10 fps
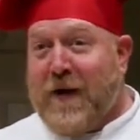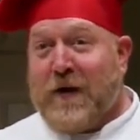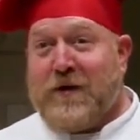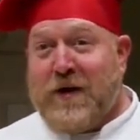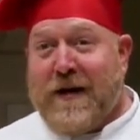that
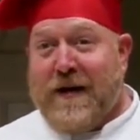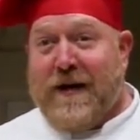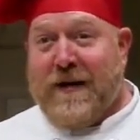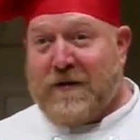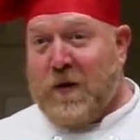our chicken
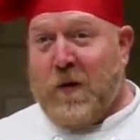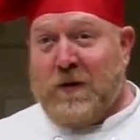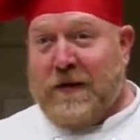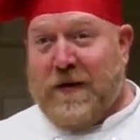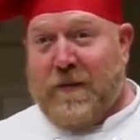has
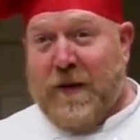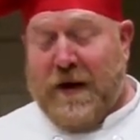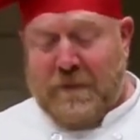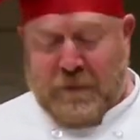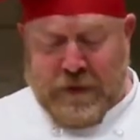cooled a little
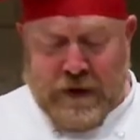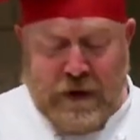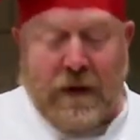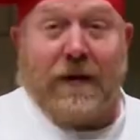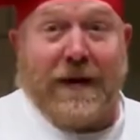bit,
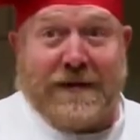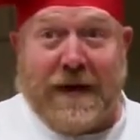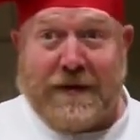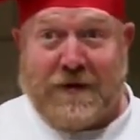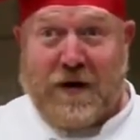let's get to